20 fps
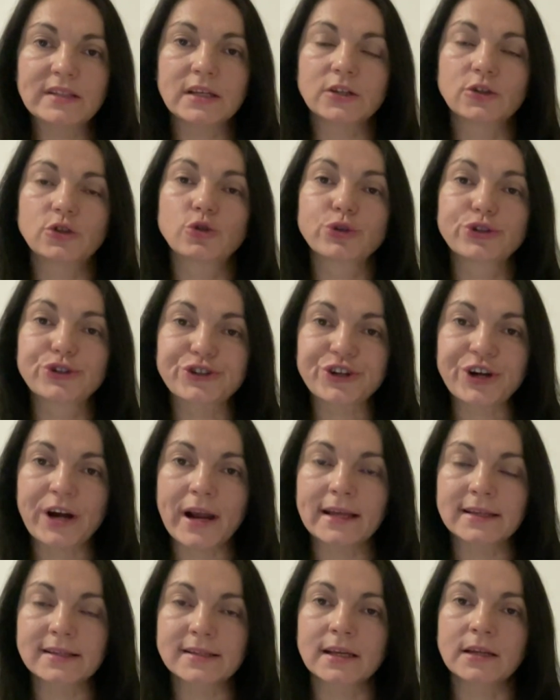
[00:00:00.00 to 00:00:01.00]
to
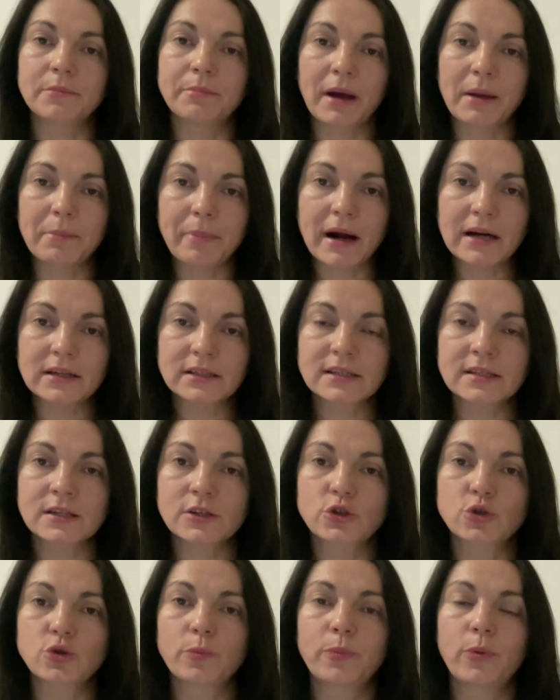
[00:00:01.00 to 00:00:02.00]
strengthen bipartisan
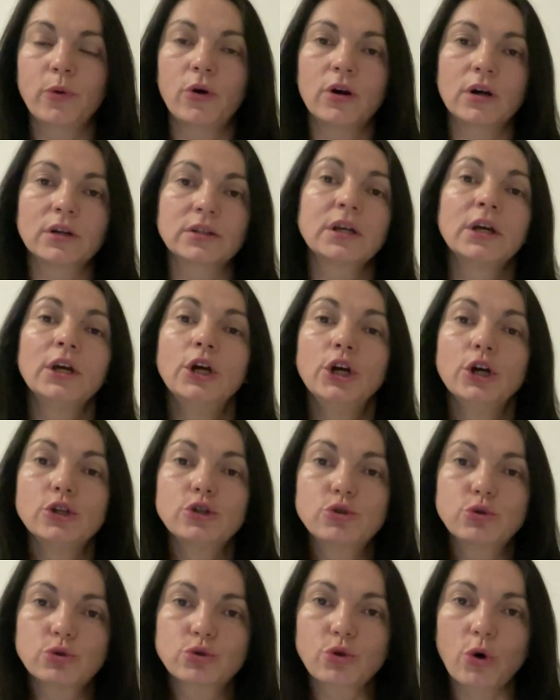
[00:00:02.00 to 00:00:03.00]
support,
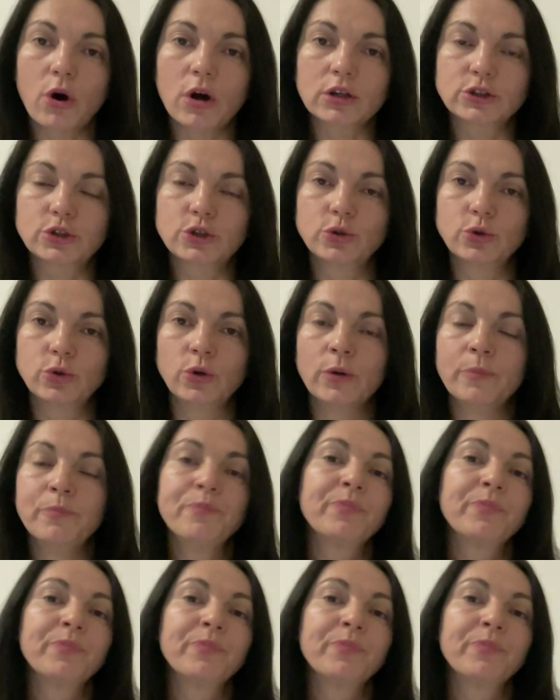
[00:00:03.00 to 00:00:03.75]
to talk to